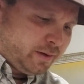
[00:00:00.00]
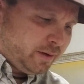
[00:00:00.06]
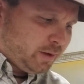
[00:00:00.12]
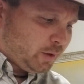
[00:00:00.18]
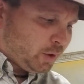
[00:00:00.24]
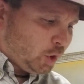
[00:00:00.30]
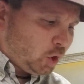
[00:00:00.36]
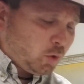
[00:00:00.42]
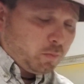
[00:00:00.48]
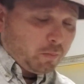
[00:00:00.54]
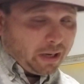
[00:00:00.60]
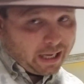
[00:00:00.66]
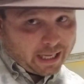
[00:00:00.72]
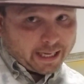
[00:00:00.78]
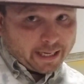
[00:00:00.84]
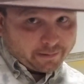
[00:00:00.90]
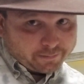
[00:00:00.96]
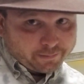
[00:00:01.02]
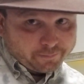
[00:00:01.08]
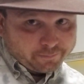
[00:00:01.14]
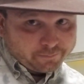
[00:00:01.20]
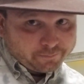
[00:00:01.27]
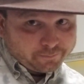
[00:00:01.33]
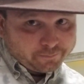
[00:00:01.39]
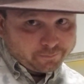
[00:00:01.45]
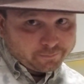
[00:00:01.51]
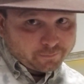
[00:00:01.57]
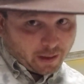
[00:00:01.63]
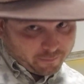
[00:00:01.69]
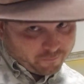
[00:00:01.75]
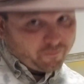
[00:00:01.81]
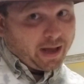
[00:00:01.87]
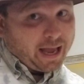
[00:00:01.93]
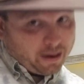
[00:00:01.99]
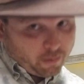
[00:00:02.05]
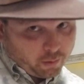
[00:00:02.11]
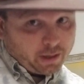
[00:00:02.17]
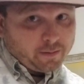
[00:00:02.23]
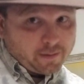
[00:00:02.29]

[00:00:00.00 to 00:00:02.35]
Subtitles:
you might find one of